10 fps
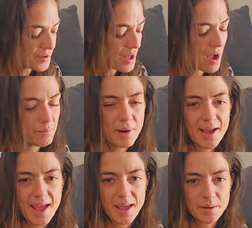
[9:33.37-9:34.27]
not my
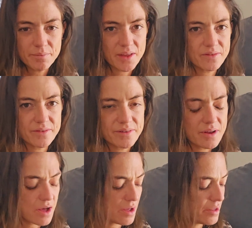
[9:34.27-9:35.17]
aim. That's
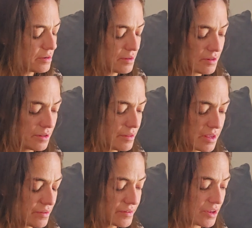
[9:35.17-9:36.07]
not the
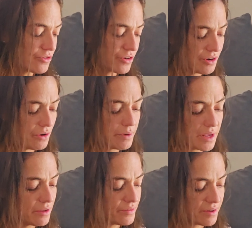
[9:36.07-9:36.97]
intention going
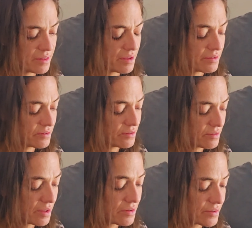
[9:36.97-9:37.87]
into this.
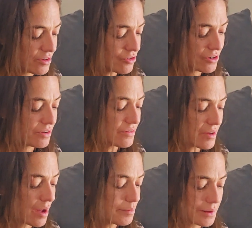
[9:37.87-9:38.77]
The intention is
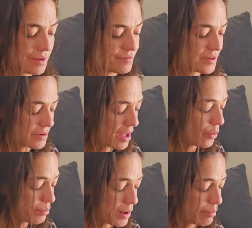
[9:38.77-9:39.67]
to uplift and
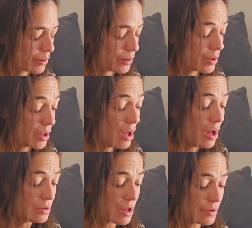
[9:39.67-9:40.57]
help people
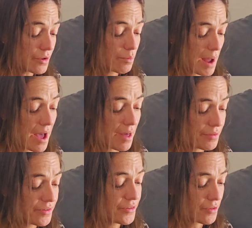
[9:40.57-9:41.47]
along their path
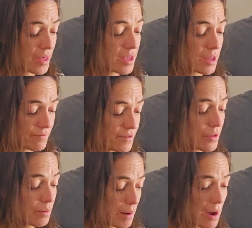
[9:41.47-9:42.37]
so they can feel
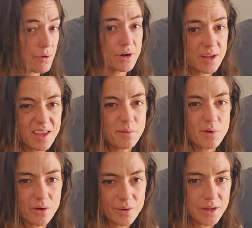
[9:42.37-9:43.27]
empowered and keep
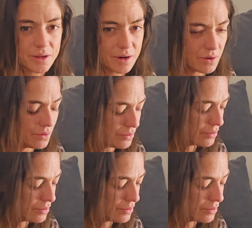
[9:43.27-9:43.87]
going, you know?